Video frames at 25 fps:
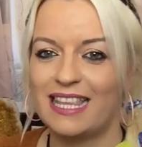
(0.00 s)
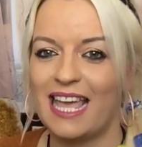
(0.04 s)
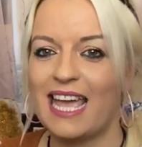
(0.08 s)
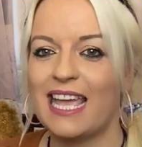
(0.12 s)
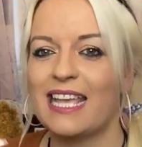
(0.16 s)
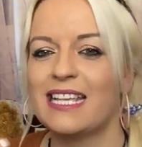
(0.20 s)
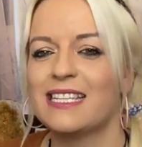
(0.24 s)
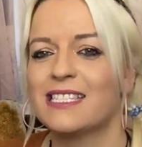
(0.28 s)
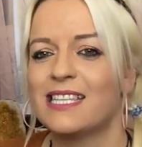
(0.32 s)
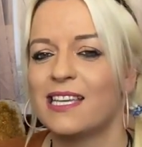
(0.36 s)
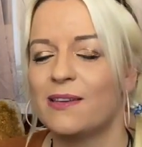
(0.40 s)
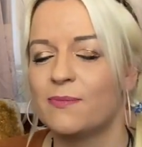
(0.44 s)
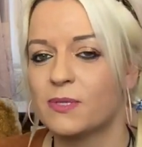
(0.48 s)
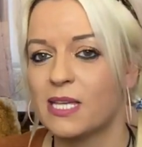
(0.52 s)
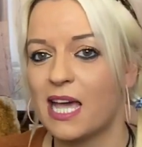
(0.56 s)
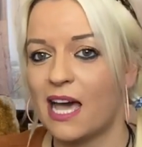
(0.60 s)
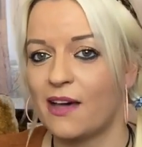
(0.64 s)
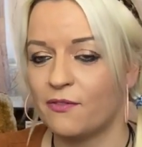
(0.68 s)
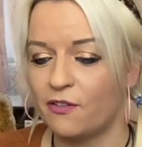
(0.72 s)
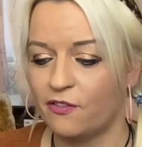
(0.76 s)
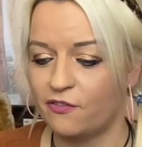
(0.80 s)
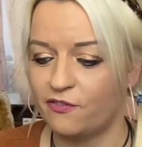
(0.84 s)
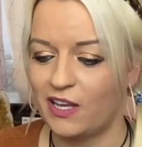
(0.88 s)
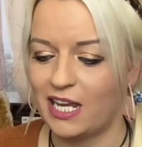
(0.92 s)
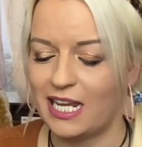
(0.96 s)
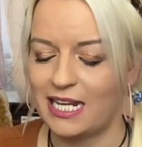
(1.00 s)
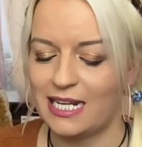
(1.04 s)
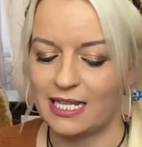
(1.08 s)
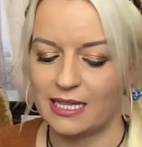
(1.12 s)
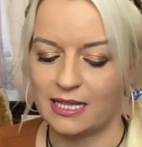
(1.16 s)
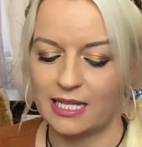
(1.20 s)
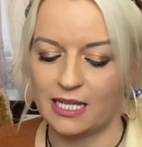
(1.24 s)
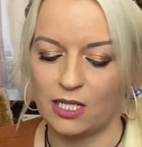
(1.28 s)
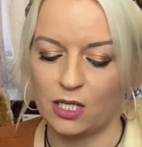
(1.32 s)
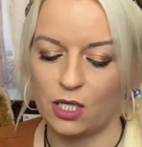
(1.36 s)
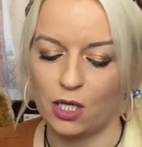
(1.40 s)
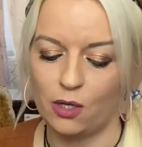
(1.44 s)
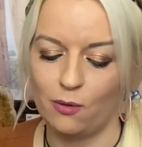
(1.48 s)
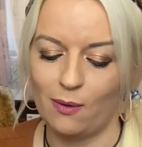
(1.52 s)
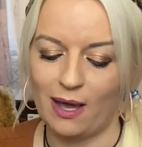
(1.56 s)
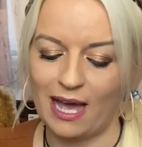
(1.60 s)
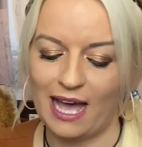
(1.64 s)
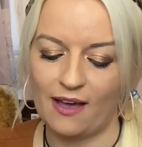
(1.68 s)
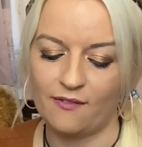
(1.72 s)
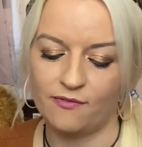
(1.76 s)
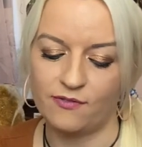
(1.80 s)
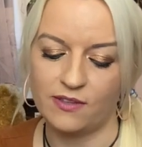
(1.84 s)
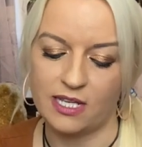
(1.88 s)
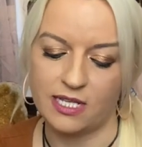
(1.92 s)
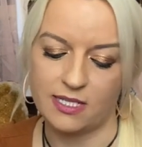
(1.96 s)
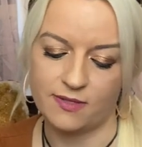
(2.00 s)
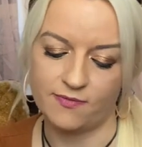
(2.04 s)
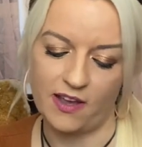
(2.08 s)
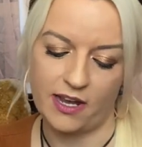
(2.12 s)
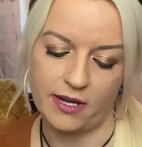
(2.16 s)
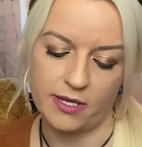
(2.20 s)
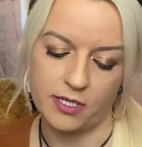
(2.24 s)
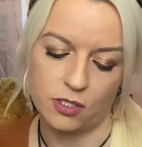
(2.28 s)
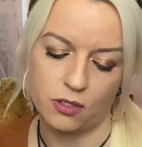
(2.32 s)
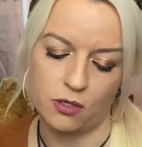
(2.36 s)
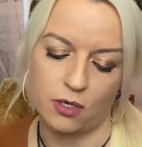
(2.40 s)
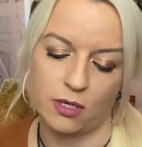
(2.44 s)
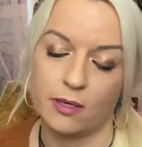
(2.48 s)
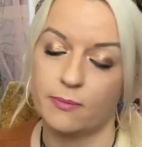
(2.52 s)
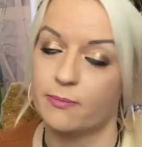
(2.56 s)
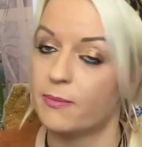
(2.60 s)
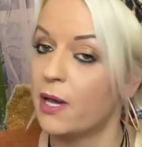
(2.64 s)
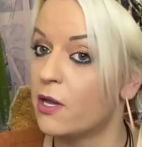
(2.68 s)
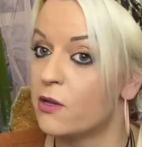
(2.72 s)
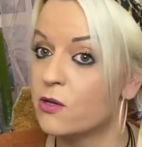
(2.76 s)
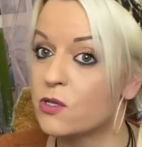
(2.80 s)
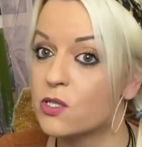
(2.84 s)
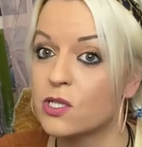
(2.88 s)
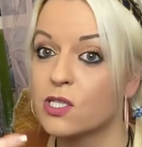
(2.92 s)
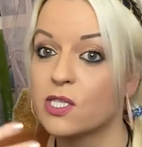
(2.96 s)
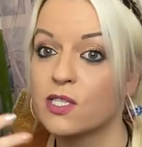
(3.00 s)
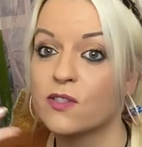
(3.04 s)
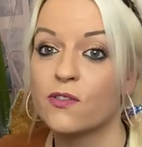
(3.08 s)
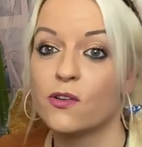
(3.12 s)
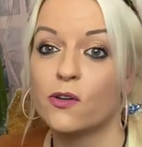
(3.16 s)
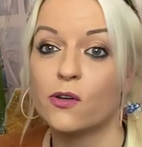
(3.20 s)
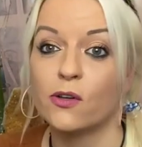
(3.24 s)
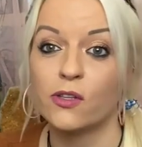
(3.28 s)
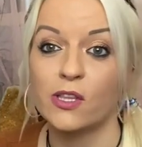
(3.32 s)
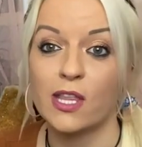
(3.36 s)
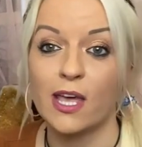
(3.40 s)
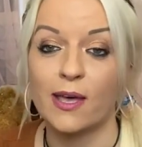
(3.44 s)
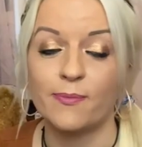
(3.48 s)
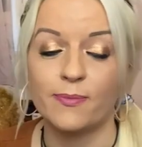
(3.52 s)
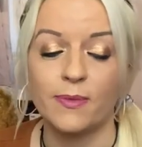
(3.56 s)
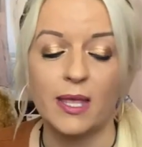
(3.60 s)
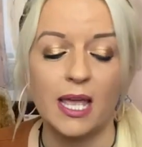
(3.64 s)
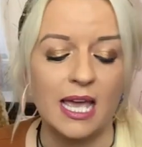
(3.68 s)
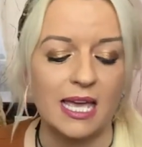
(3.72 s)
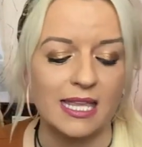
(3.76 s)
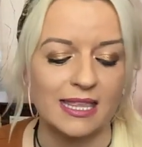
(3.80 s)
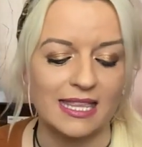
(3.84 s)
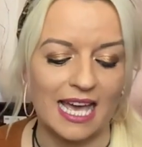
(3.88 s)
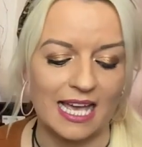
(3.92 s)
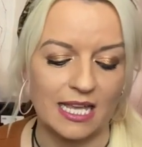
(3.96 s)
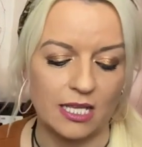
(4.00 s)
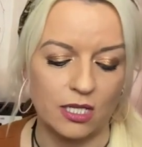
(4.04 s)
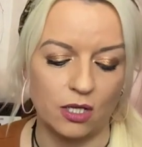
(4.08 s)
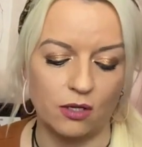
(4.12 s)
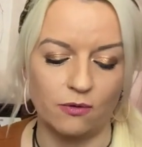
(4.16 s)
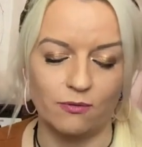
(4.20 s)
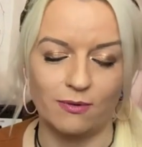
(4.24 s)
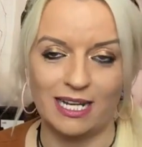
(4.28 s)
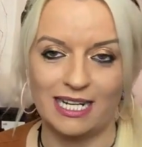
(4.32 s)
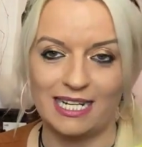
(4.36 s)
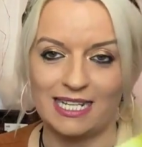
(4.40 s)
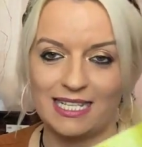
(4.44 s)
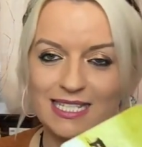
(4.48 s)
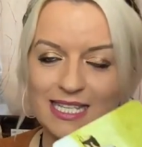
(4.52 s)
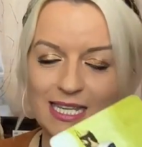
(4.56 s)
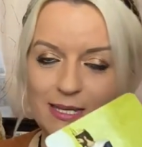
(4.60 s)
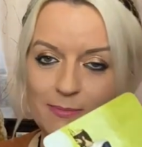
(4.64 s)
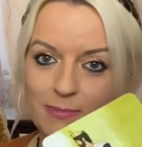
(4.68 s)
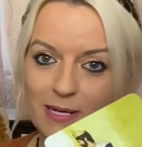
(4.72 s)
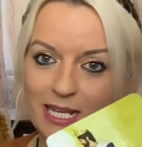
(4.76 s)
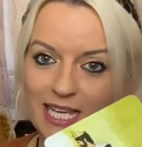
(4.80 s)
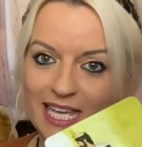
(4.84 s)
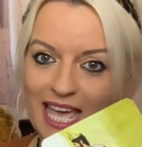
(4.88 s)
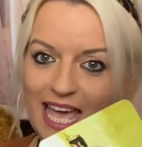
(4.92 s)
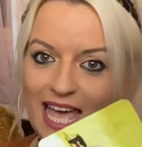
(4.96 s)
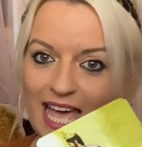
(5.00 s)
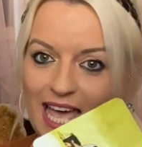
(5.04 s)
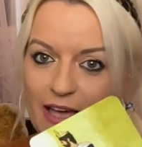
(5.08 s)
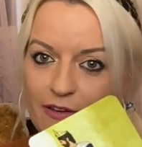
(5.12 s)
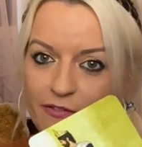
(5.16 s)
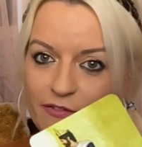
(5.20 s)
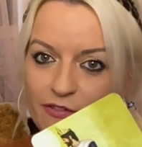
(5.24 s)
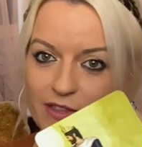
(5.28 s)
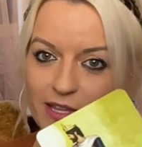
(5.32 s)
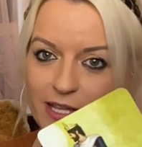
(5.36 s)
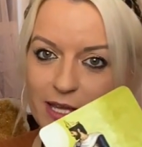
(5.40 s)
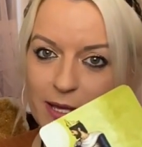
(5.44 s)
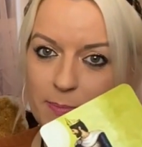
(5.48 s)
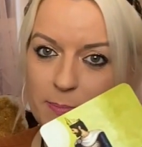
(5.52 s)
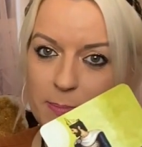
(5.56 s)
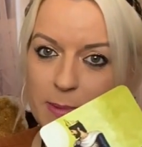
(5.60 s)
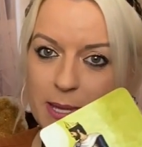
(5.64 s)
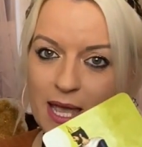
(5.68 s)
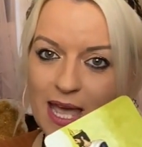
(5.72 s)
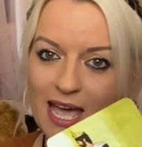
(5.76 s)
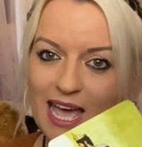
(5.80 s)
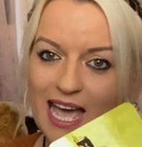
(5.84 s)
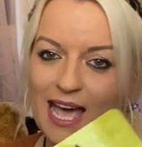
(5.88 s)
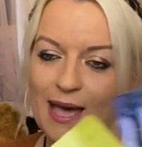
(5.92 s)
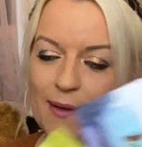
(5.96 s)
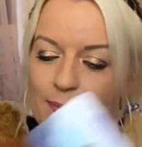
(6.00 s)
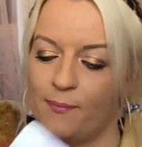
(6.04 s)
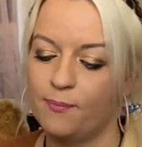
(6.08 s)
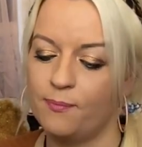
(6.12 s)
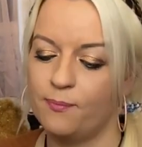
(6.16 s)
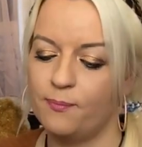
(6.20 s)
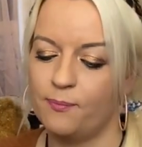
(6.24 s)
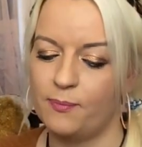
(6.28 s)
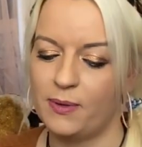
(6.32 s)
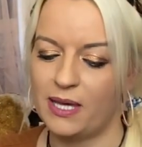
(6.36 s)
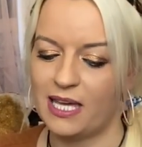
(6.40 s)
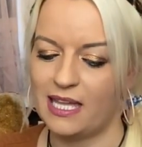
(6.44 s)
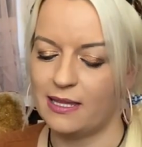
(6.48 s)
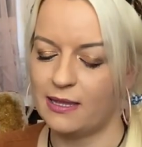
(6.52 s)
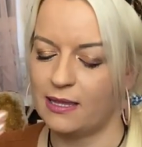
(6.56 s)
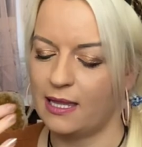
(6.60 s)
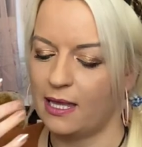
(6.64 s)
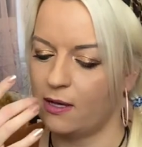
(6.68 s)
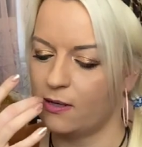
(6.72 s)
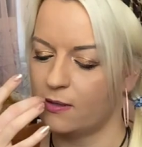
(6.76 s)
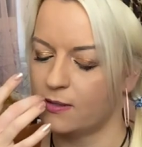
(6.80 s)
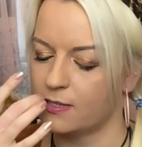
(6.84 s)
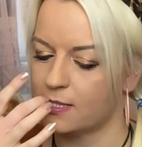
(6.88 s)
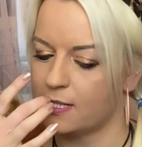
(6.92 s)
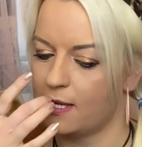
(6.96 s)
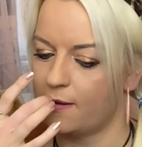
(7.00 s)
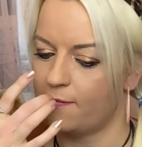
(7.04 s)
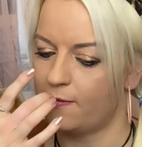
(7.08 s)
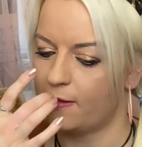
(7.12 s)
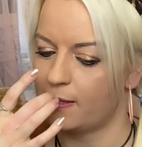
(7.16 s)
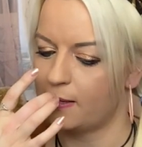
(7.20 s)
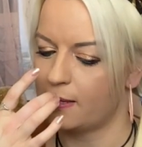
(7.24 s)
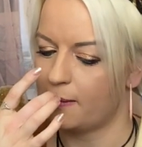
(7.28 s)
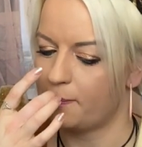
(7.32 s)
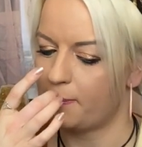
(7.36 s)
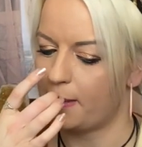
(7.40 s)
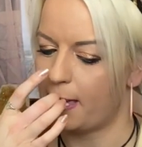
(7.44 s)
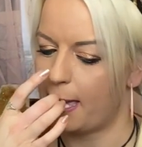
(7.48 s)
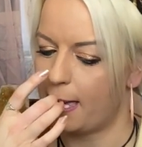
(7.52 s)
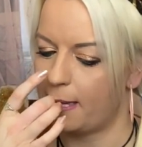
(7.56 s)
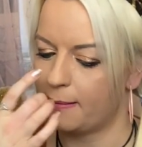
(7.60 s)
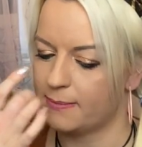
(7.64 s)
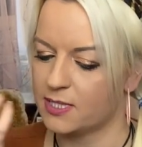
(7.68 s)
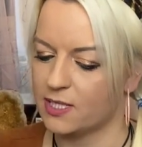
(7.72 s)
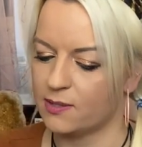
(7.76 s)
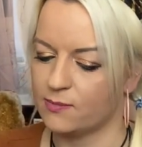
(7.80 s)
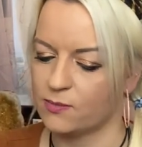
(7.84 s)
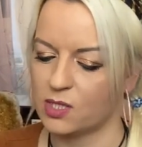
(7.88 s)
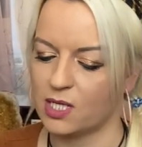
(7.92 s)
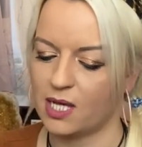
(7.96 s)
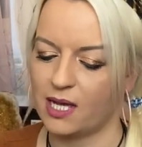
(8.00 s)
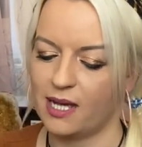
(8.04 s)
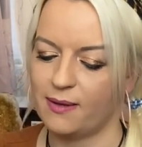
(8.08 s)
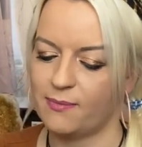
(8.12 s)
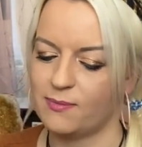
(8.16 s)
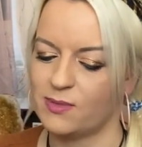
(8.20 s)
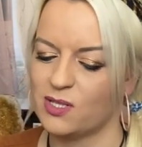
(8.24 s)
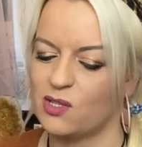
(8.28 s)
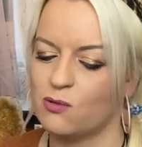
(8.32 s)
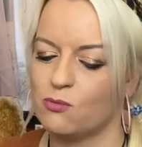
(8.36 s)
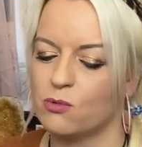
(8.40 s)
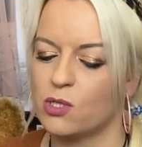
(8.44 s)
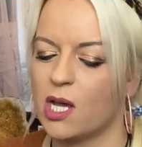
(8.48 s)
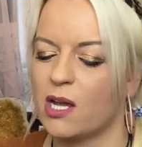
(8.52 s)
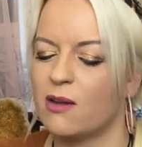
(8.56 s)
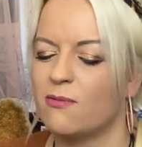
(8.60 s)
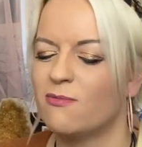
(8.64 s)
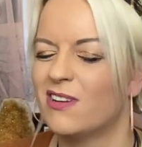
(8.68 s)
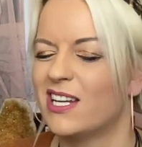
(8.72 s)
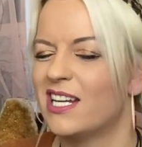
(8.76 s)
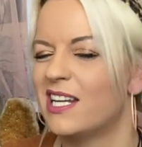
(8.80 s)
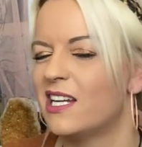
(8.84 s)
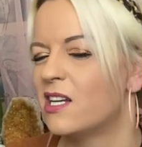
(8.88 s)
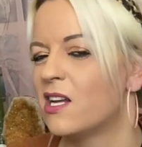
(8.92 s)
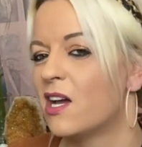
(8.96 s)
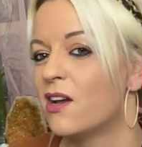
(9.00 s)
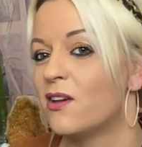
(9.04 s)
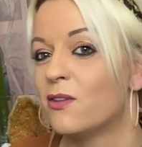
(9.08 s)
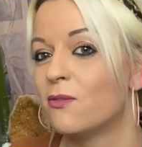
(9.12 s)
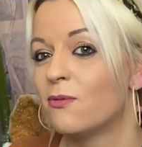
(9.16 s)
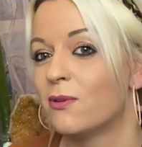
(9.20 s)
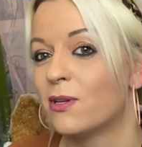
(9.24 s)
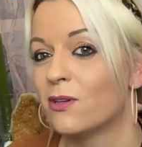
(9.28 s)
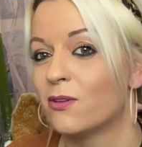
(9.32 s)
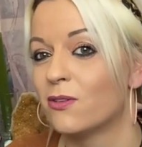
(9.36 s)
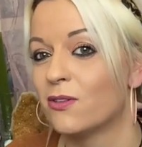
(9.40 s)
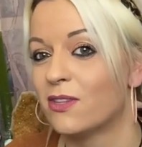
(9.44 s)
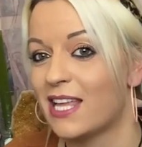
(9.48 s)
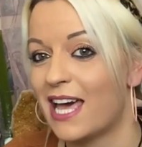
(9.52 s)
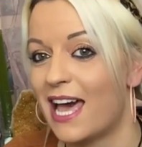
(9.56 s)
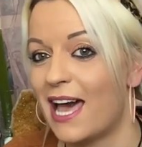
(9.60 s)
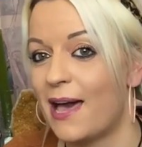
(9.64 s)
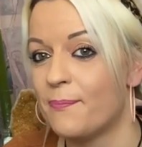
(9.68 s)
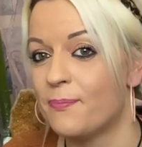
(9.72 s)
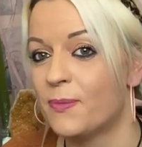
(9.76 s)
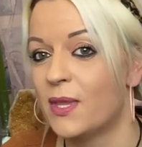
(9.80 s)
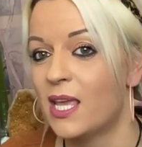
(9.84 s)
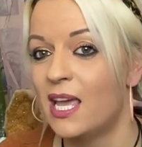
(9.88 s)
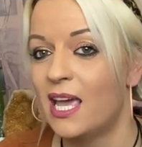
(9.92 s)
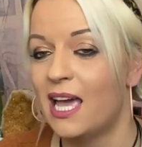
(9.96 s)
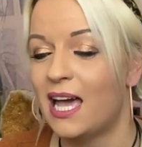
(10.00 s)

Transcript: They seem to have a feeling that you have these very strong emotions for them, that you really deeply care for them, um, but they also think that perhaps sometimes you don't really know the real them,